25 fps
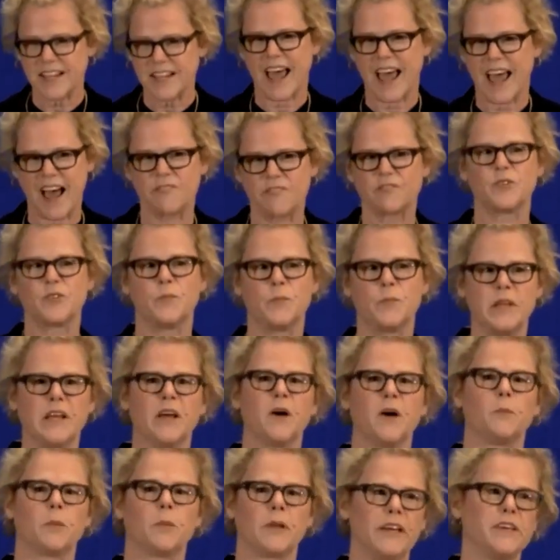does have to
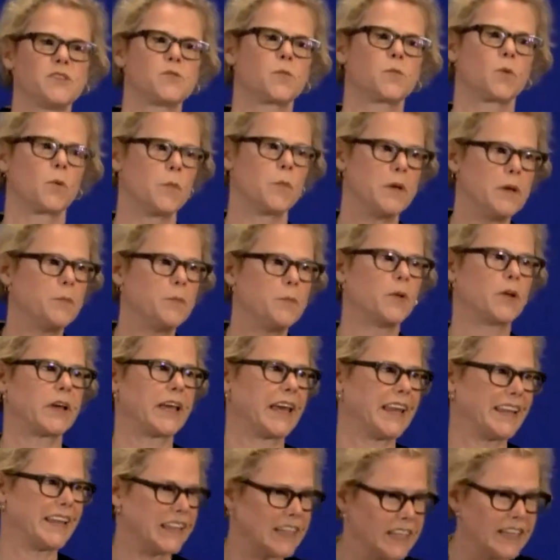be a place where
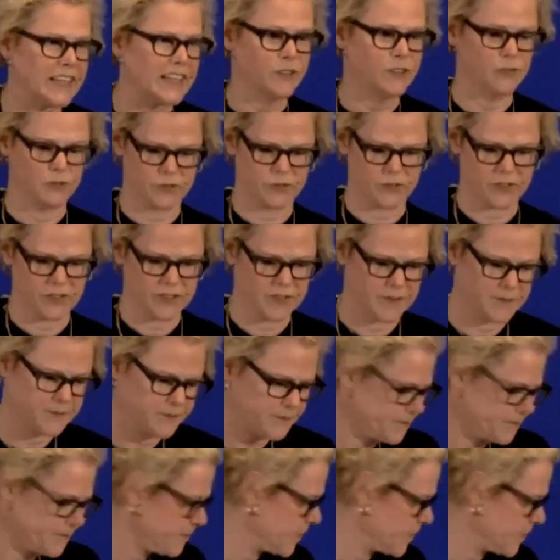people can live